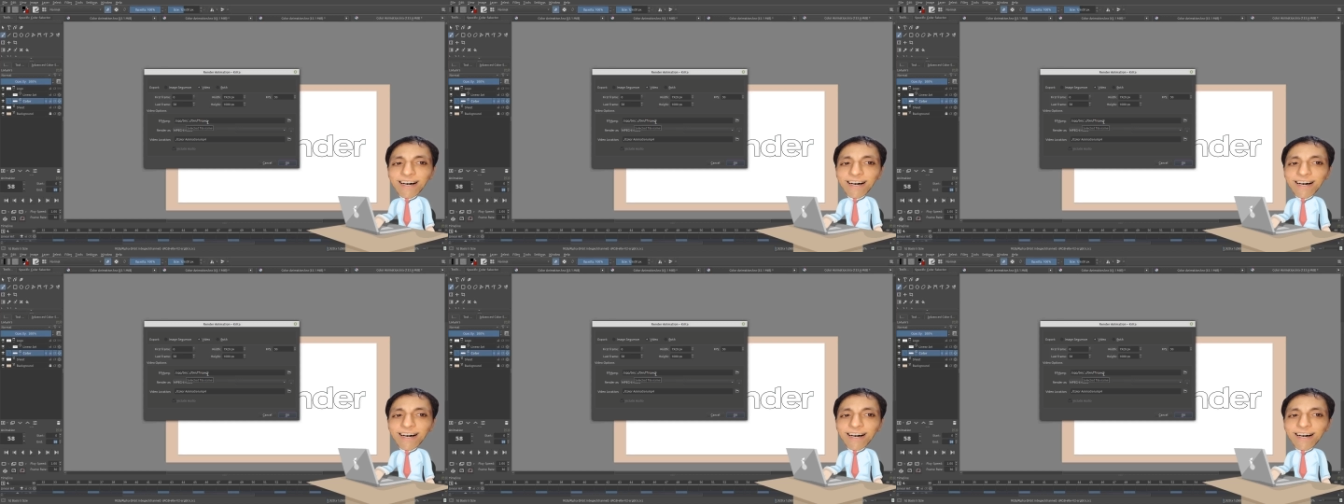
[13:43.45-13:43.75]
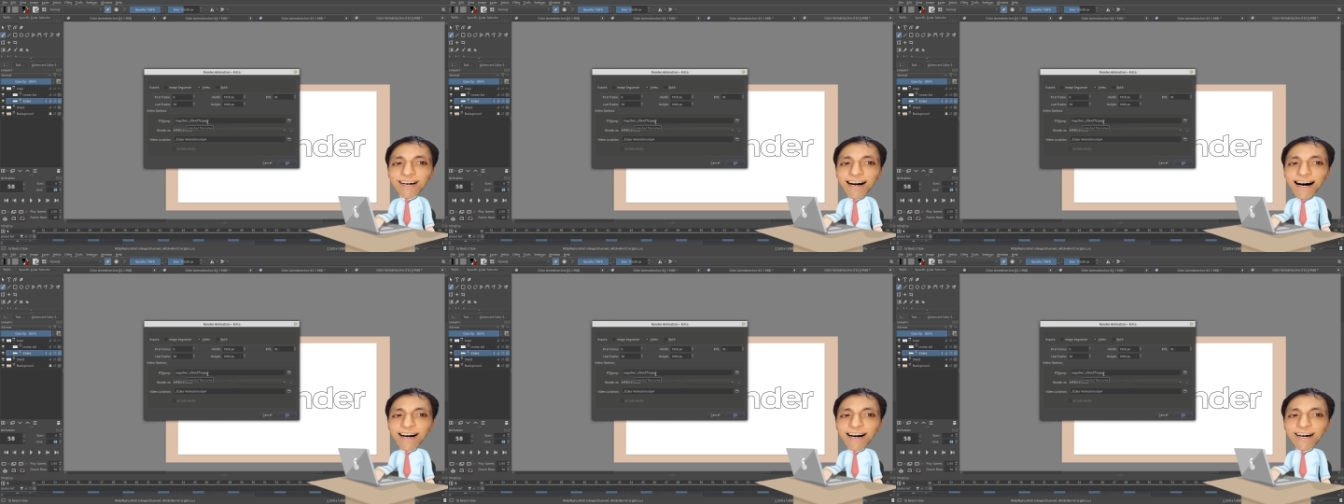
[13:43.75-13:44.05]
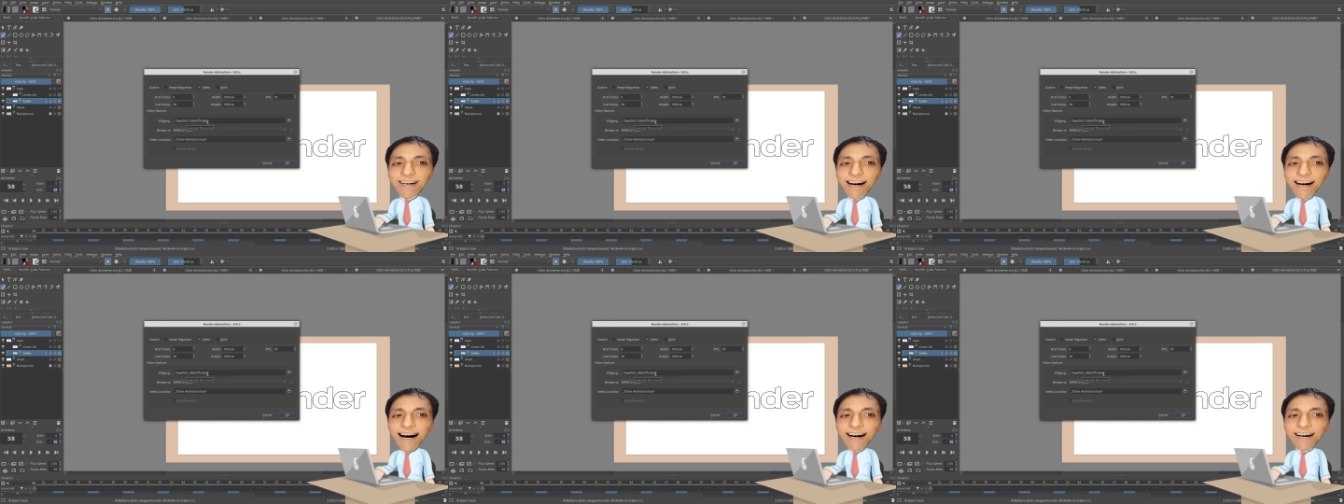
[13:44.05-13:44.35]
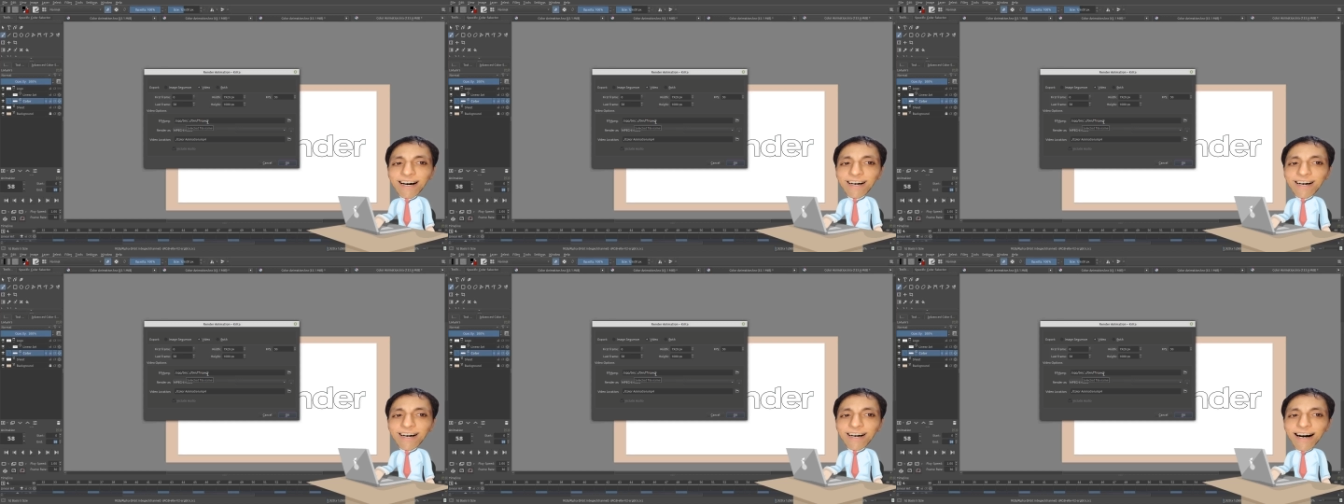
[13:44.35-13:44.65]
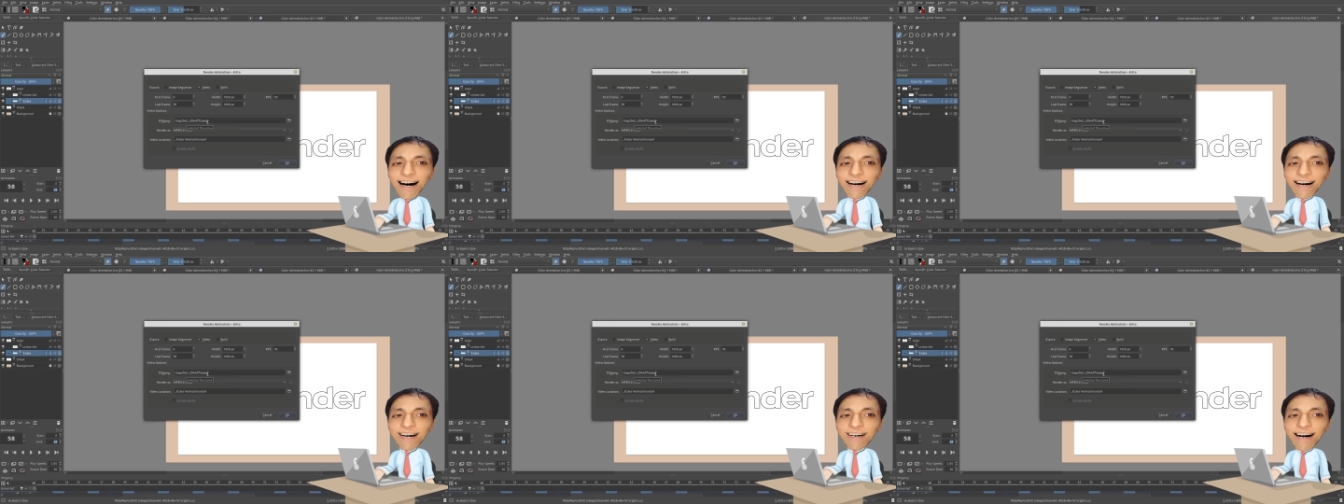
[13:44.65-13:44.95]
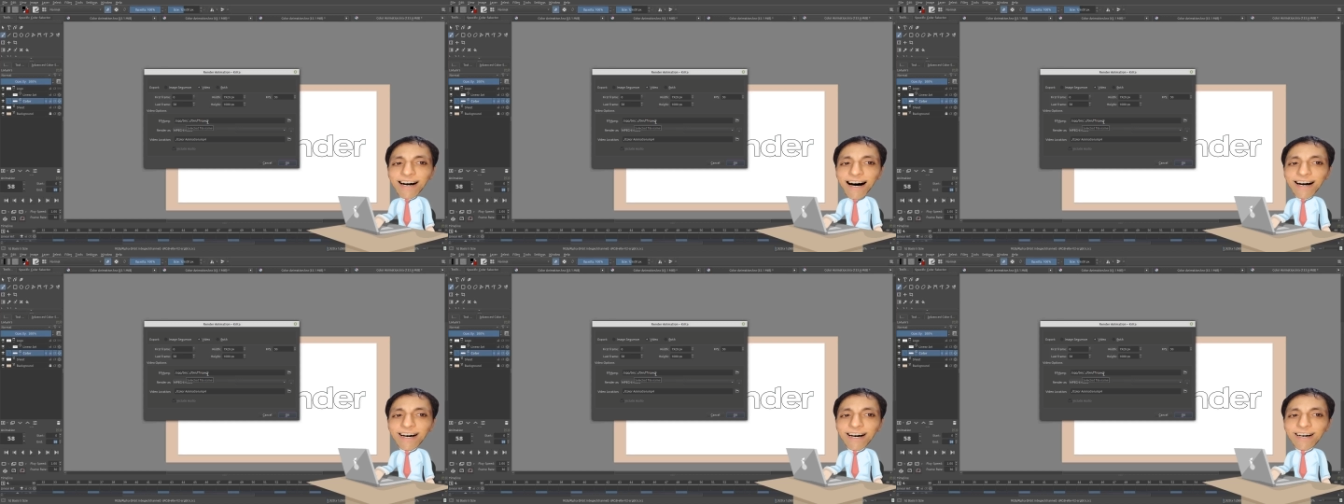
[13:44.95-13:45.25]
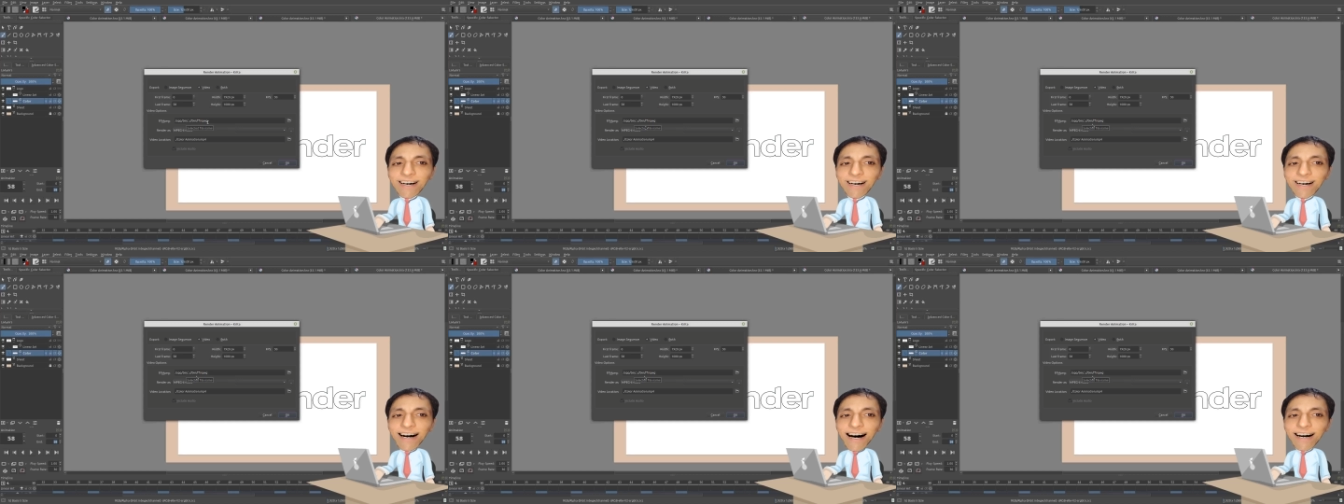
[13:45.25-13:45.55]
So if that's you,
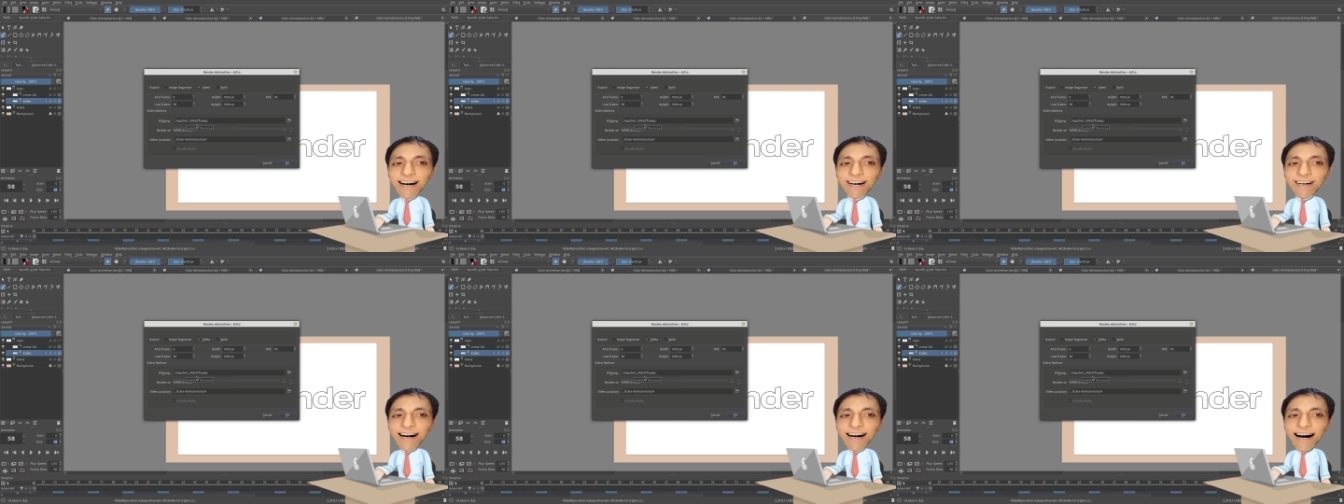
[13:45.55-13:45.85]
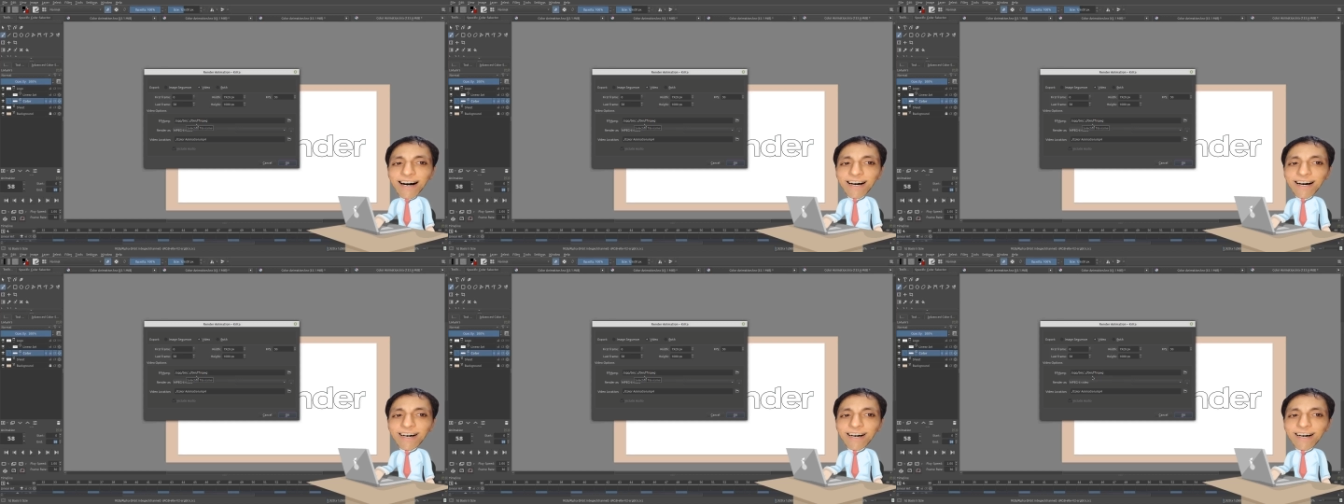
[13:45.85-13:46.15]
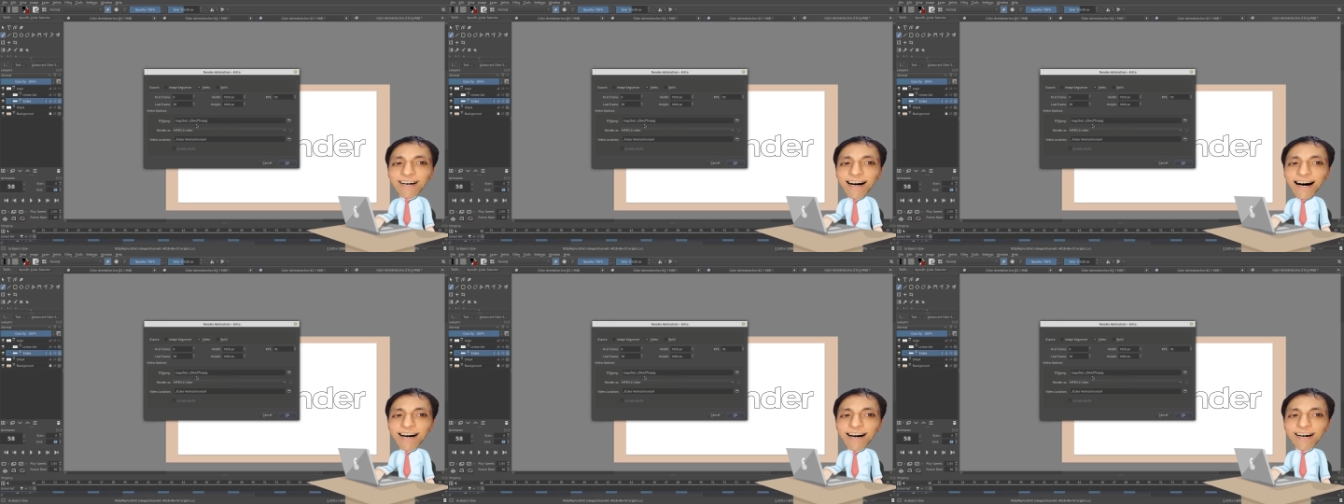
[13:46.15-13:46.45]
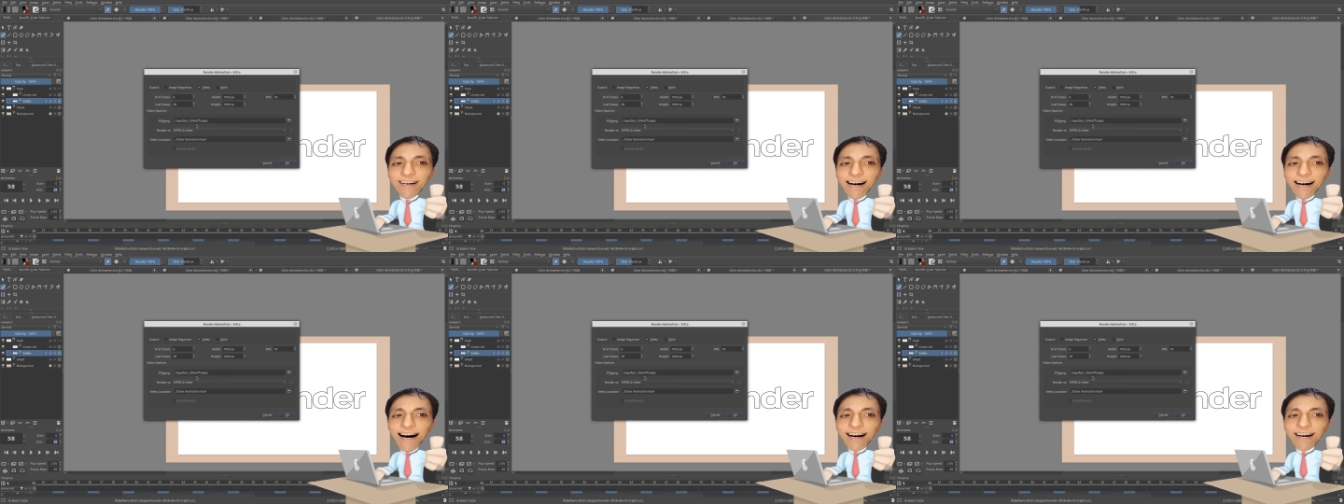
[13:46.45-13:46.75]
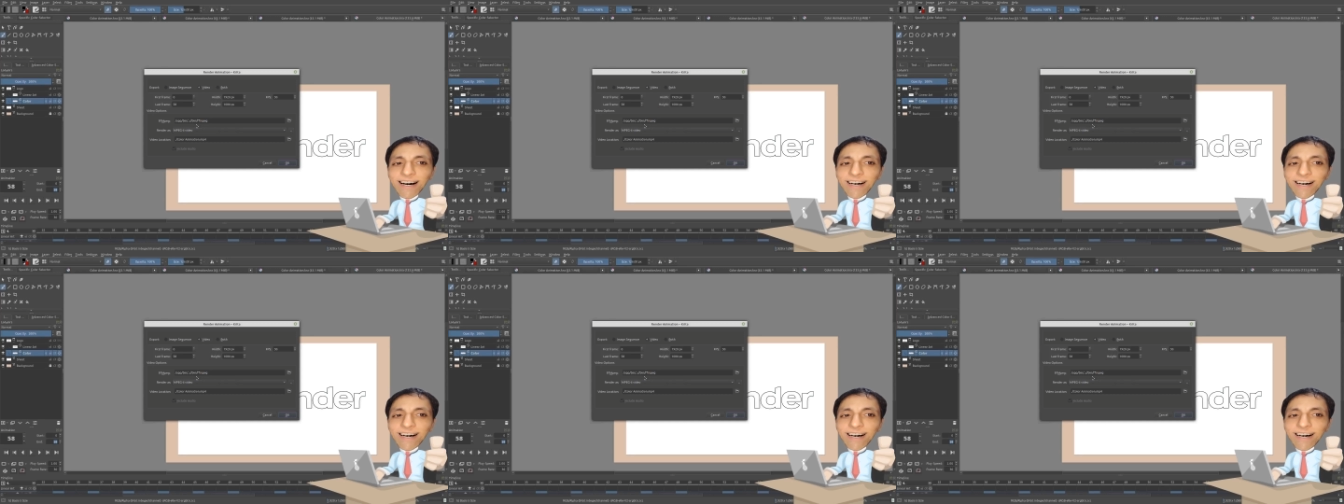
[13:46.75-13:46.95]
good news, you're all set.